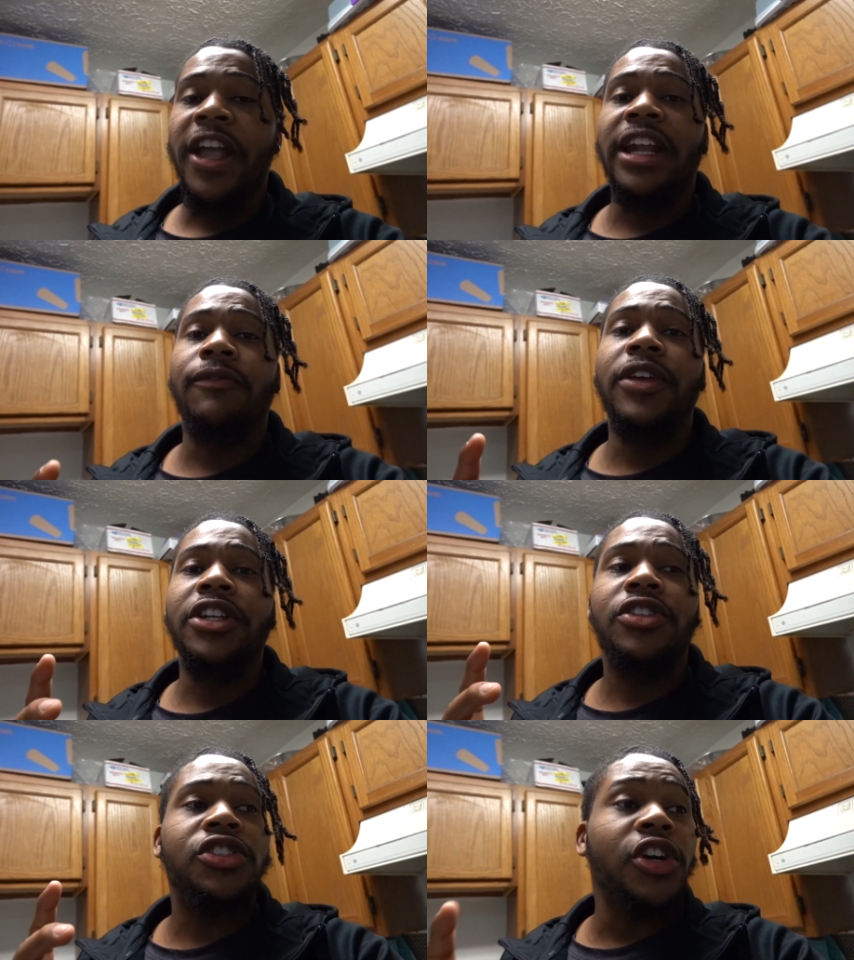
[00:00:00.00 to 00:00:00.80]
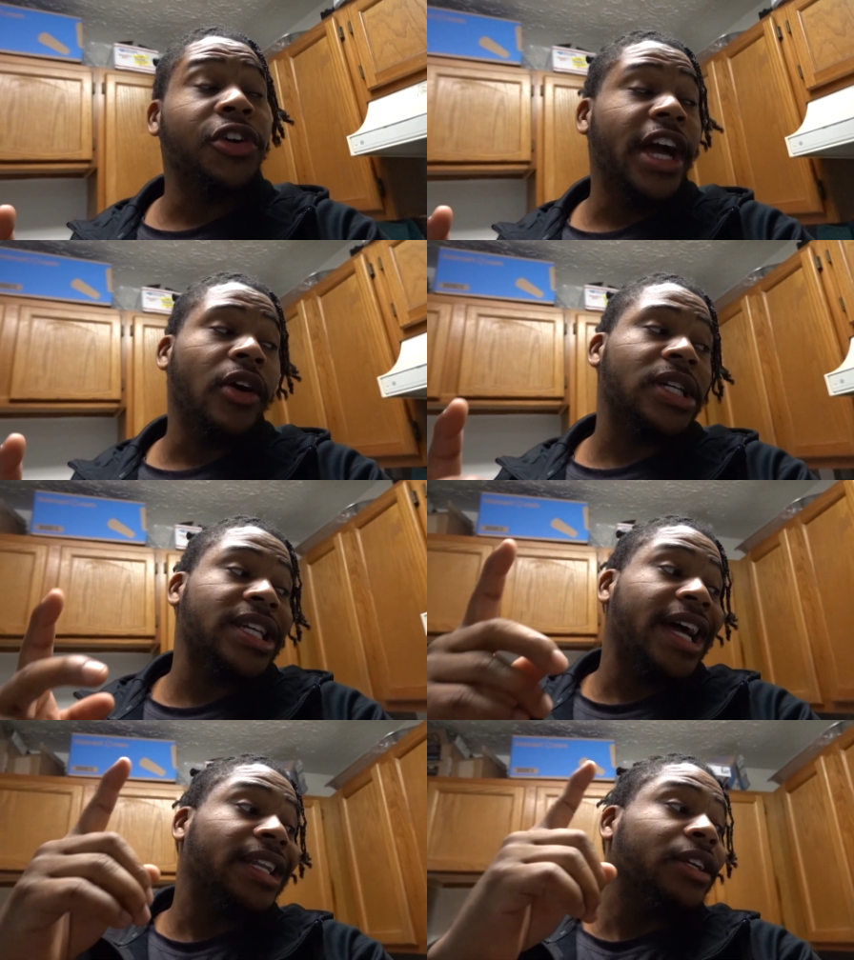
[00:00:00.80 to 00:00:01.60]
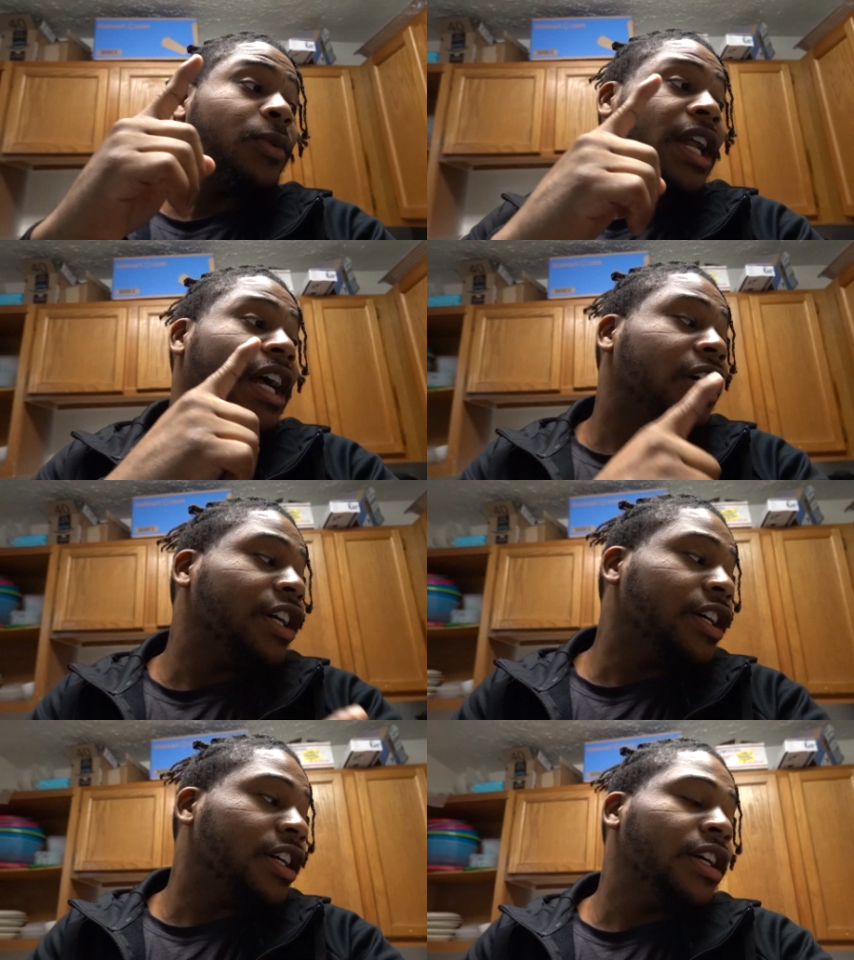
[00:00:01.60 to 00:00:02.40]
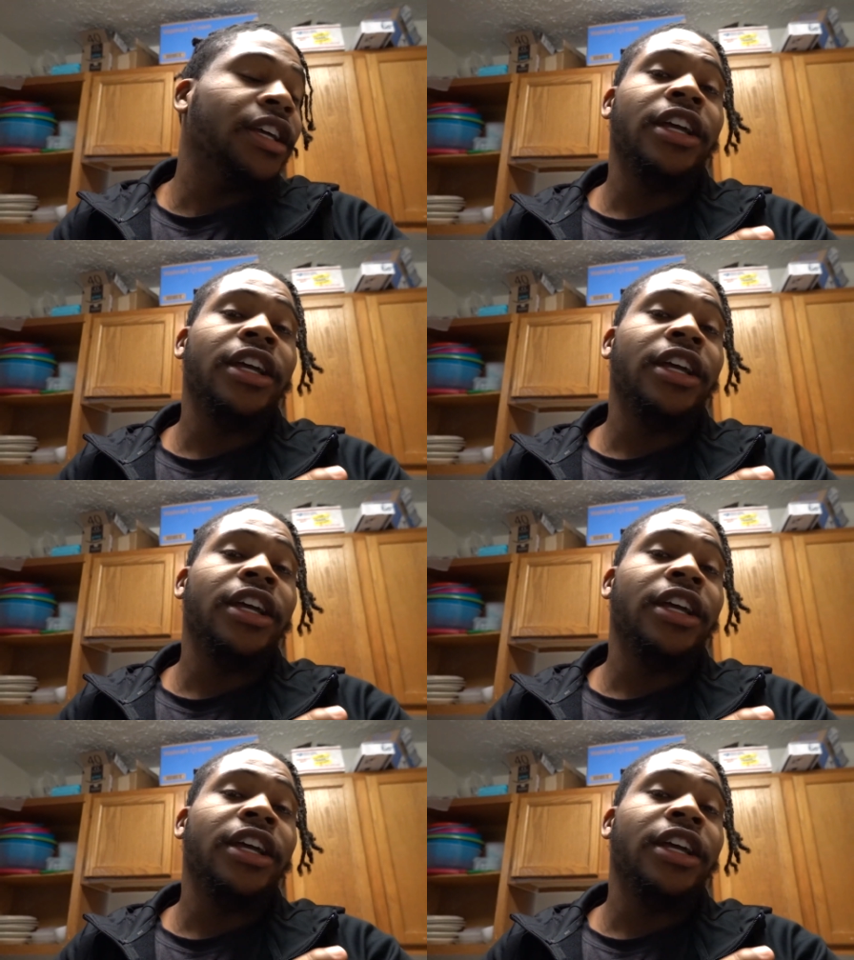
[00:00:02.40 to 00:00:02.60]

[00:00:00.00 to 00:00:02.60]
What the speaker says: and I'm finna show y'all exactly what I cook